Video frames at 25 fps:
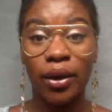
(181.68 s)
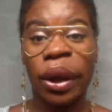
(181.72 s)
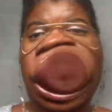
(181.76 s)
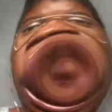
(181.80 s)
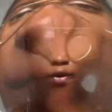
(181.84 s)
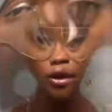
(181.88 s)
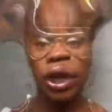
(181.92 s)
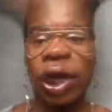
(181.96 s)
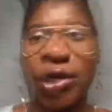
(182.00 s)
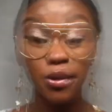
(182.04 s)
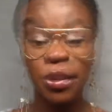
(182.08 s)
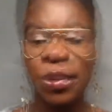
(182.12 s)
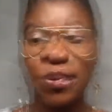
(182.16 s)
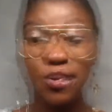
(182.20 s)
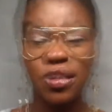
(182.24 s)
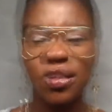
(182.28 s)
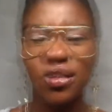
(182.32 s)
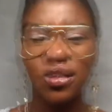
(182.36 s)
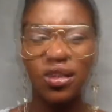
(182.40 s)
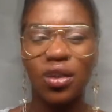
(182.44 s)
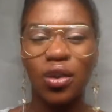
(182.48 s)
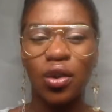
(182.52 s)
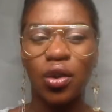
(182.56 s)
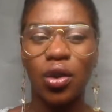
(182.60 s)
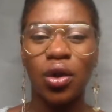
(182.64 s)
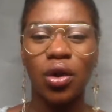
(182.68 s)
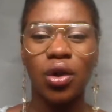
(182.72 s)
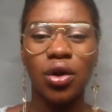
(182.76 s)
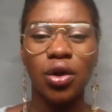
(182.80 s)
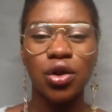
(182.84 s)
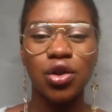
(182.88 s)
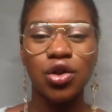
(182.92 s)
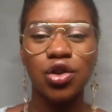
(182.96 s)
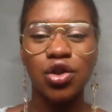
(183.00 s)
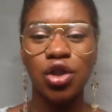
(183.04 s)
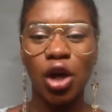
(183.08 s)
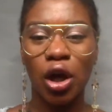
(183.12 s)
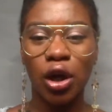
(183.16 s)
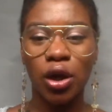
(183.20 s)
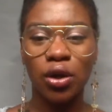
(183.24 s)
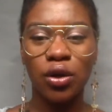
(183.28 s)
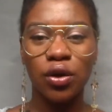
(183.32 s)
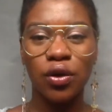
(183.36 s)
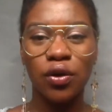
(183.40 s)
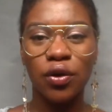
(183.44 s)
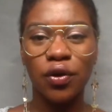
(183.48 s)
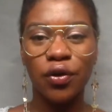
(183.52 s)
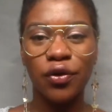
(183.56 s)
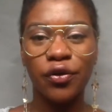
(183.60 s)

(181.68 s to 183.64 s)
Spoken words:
through. Don't